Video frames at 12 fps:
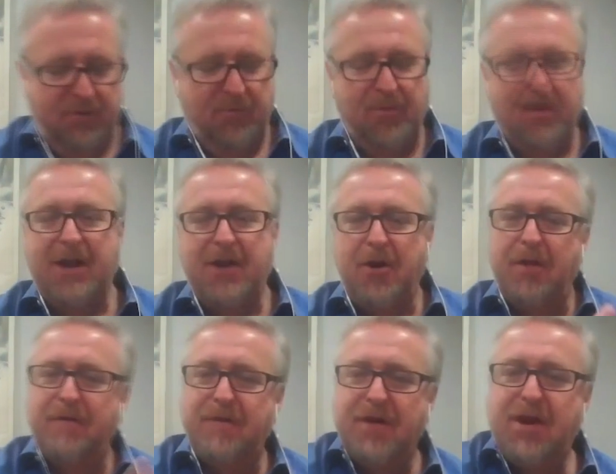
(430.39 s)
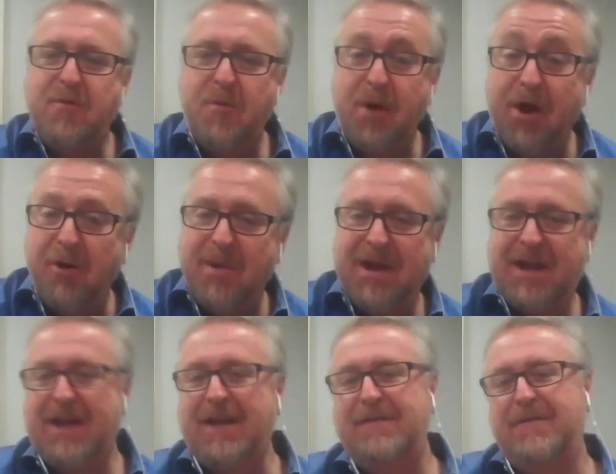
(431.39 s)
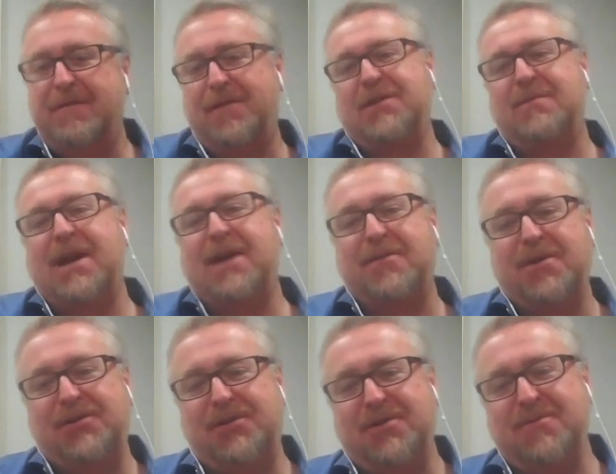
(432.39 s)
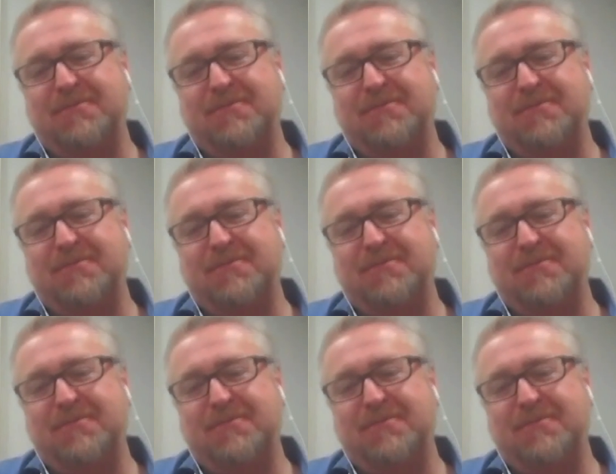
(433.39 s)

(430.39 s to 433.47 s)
what I call a very well-behaved front to back ratio.